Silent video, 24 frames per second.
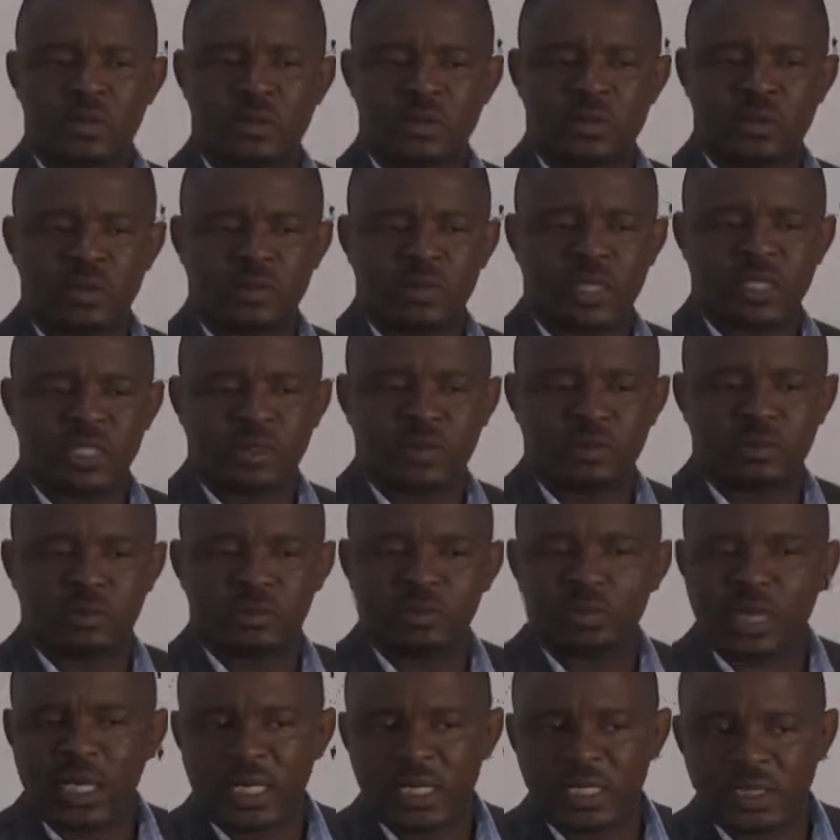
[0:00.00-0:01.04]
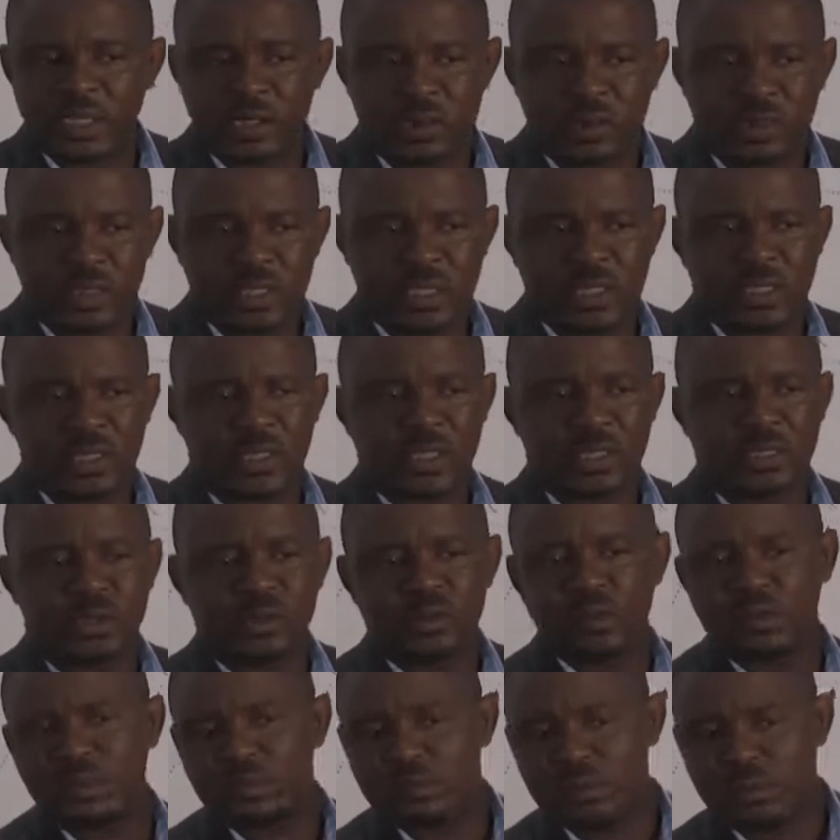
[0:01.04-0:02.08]
so much money is wasted
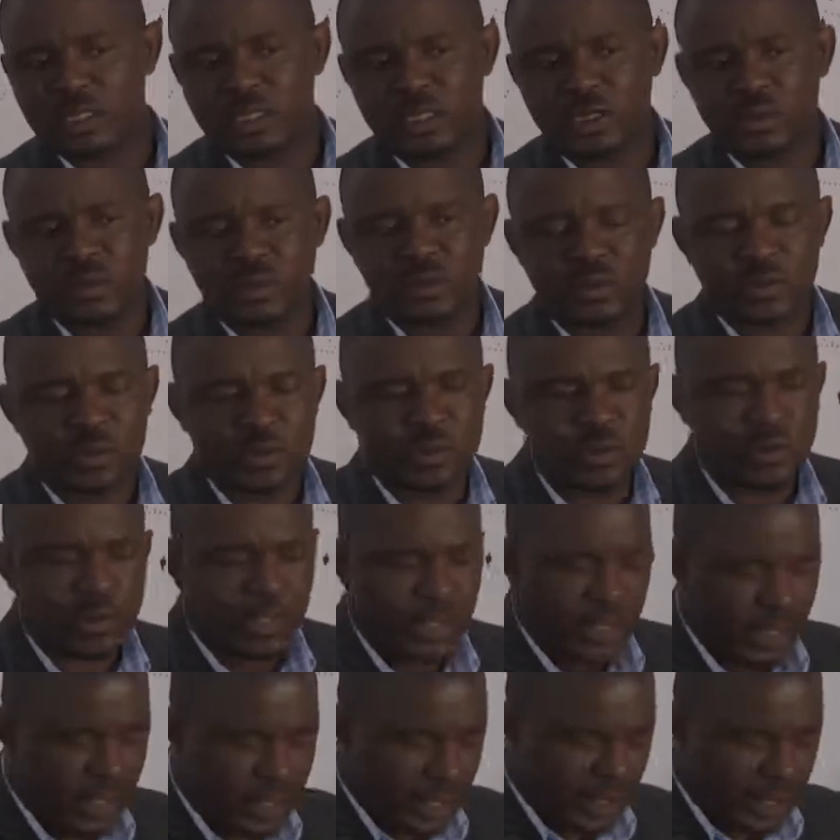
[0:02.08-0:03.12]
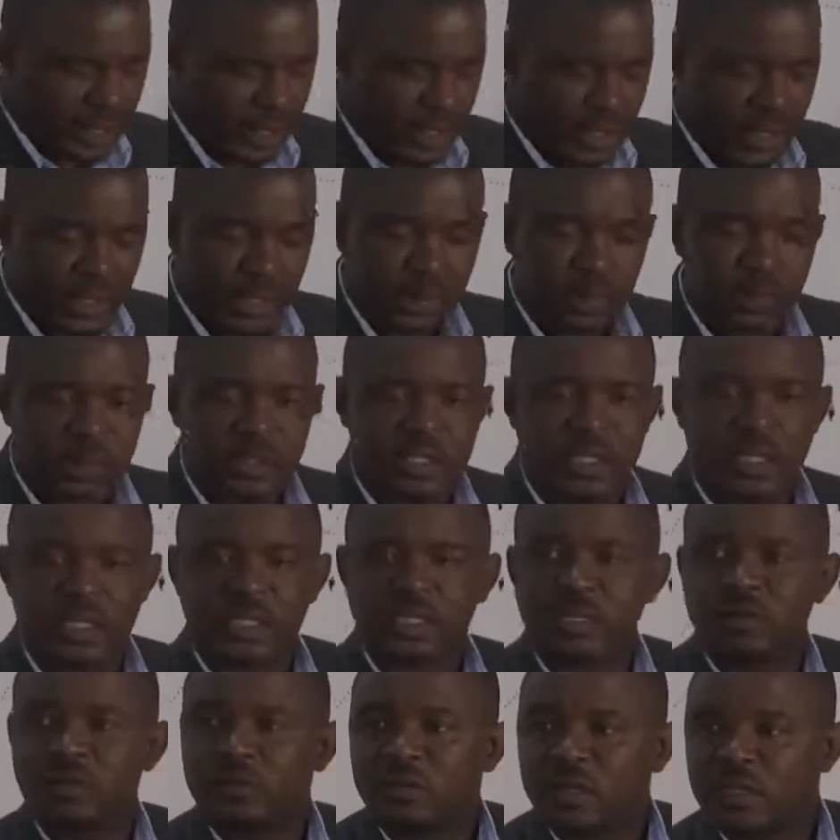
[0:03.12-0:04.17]
or put into
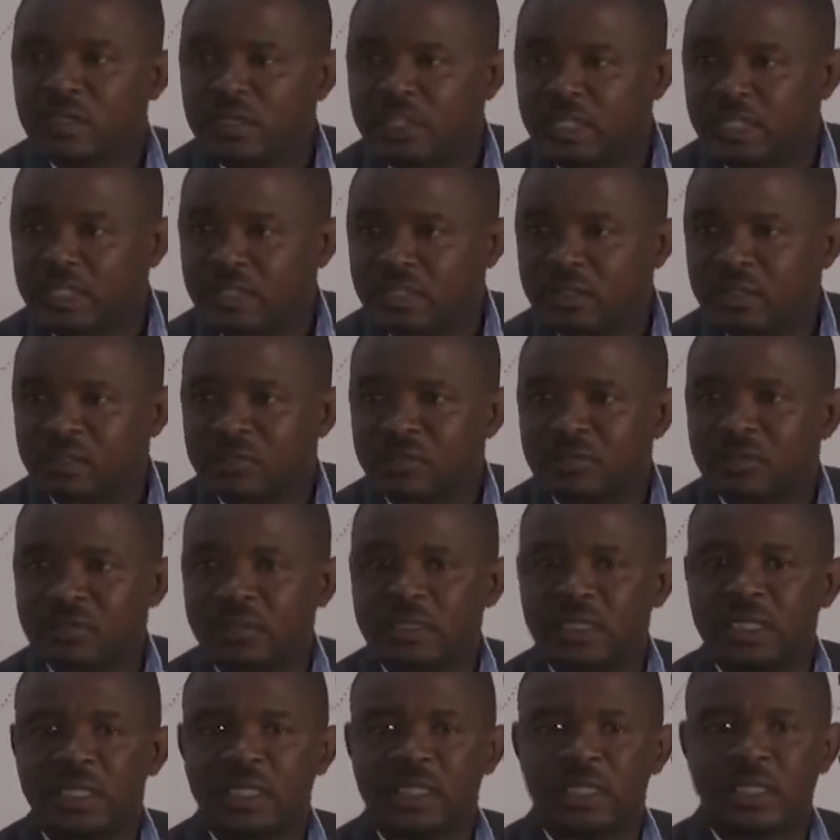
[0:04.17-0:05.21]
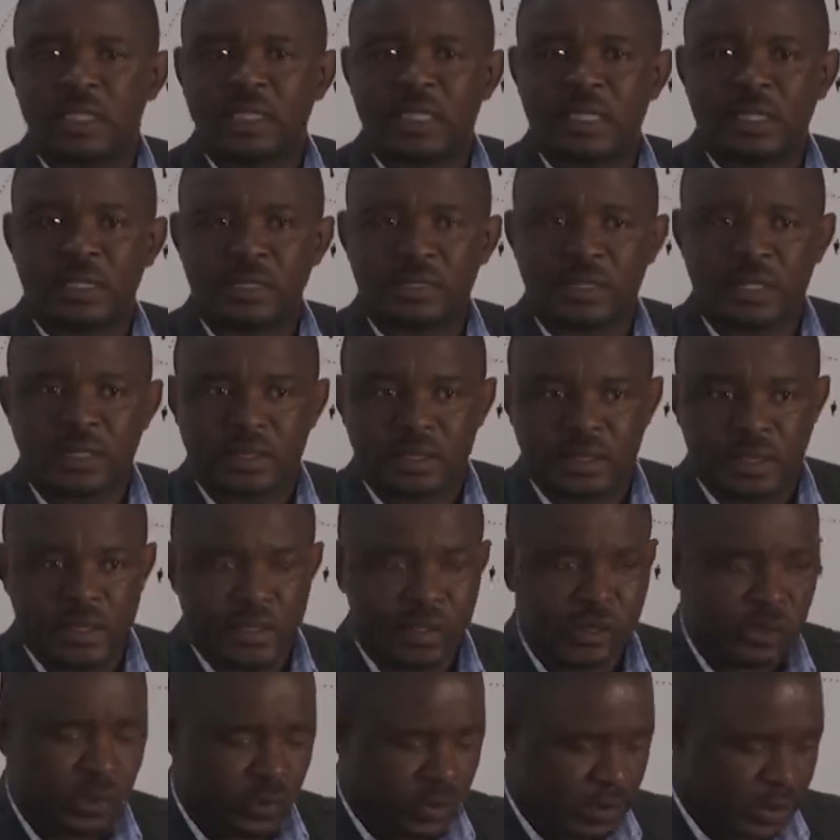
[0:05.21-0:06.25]
construction of alternative
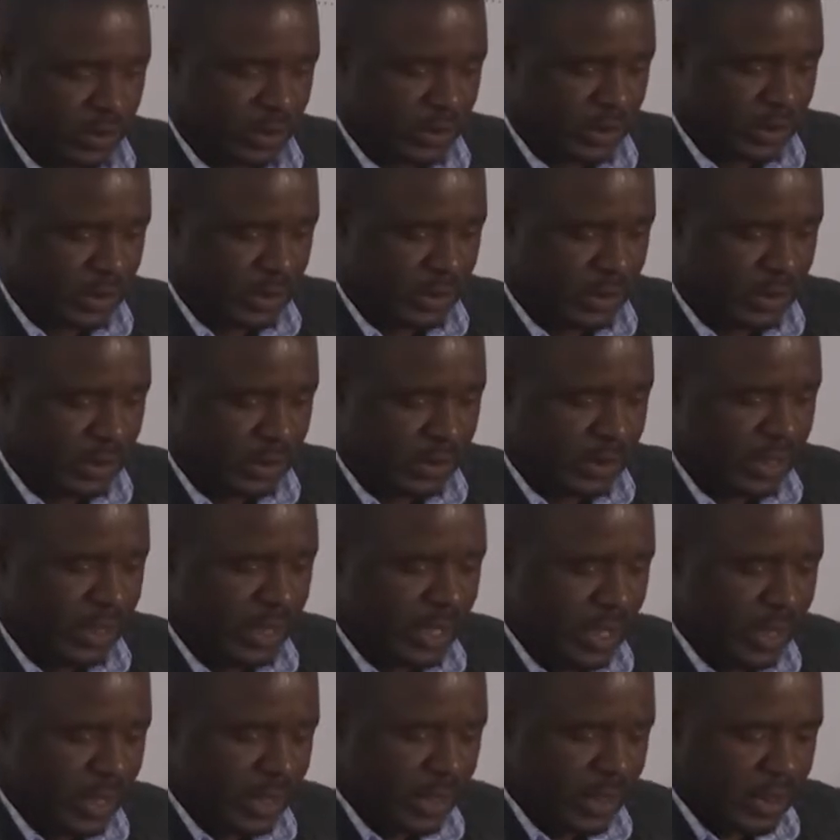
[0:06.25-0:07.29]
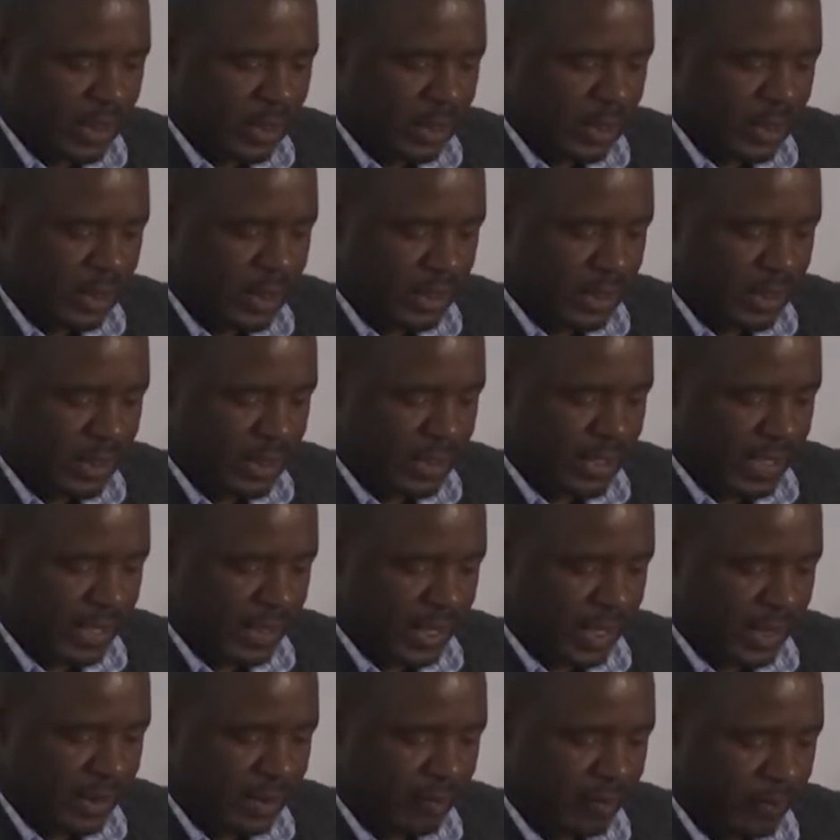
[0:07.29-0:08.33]
access to the sea and things like
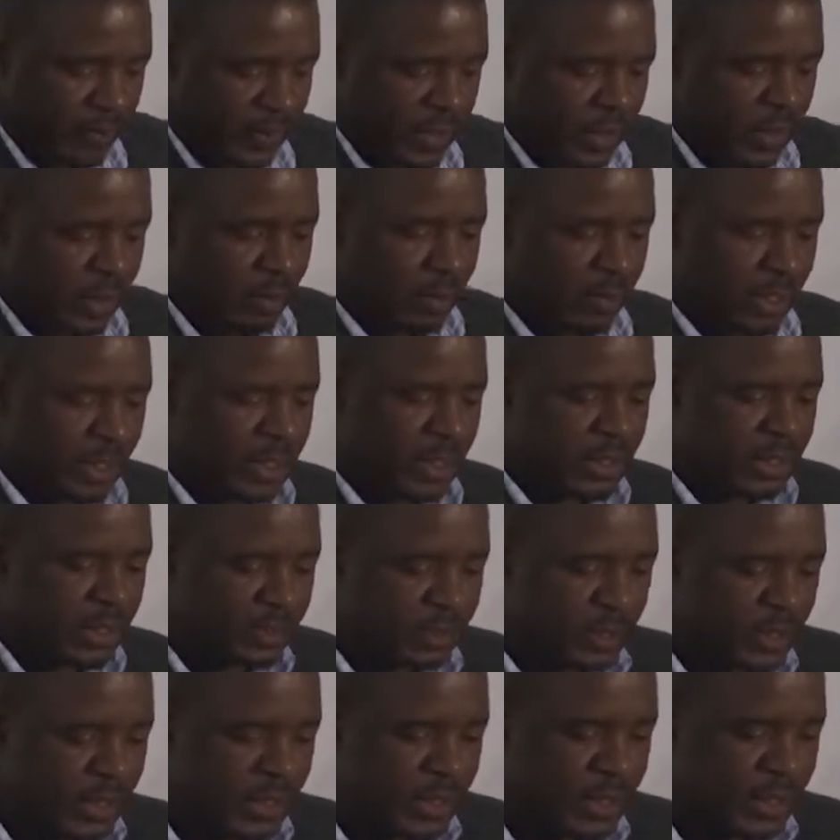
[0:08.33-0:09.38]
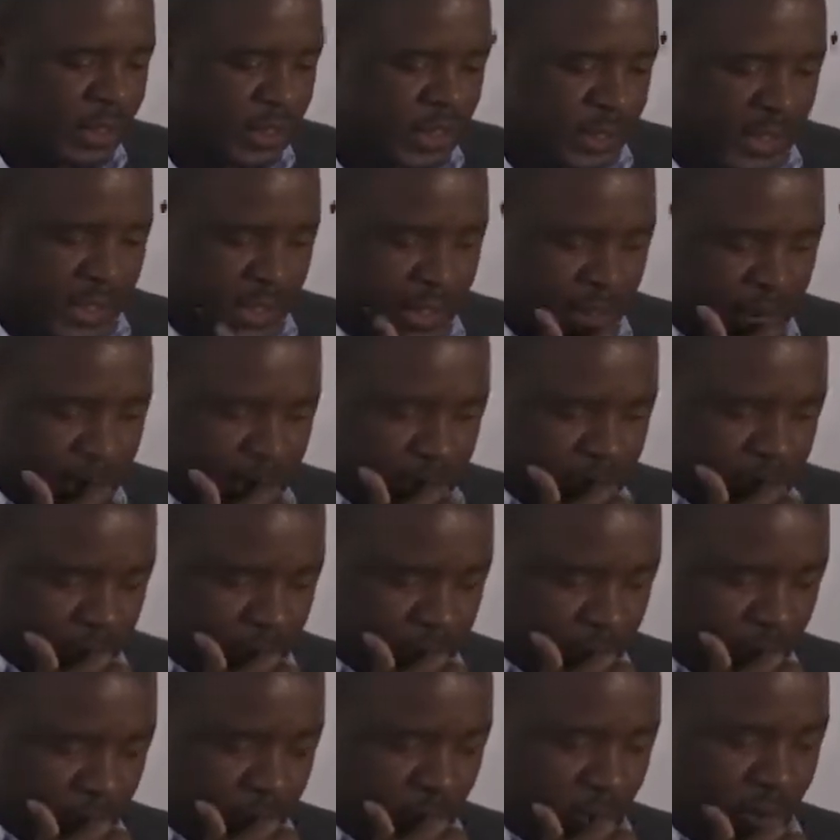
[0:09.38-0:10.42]
that. But the point I
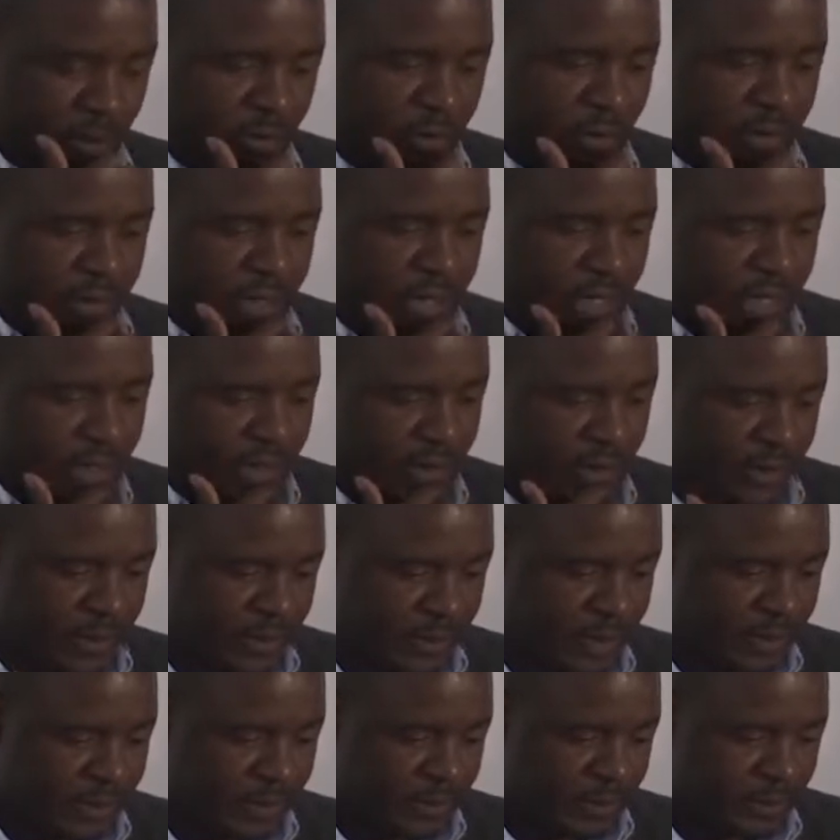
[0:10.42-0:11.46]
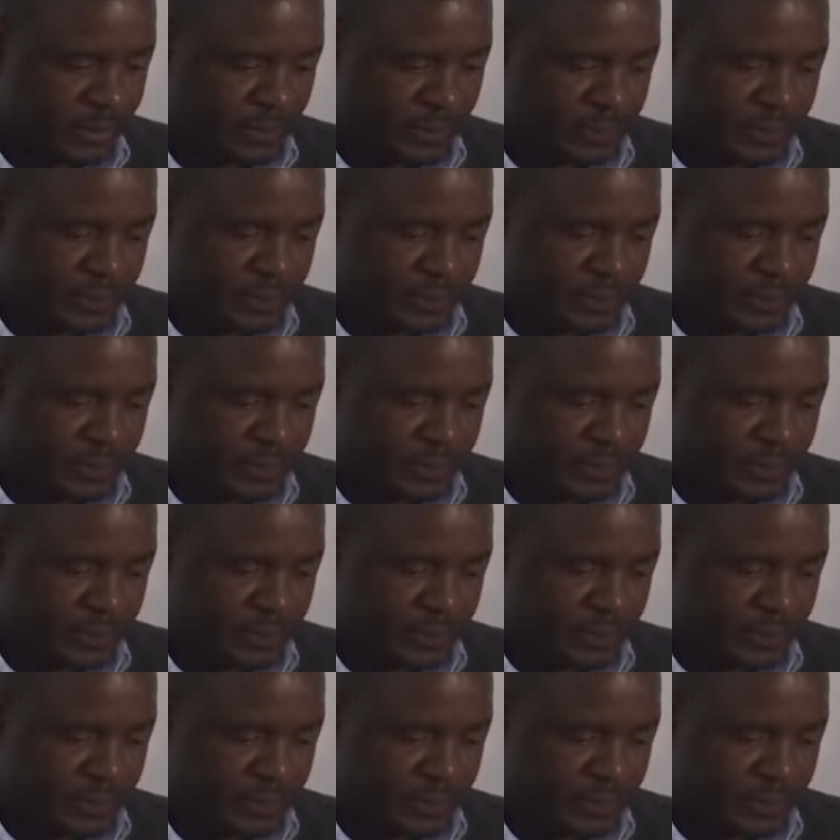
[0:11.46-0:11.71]
really want to emphasize is that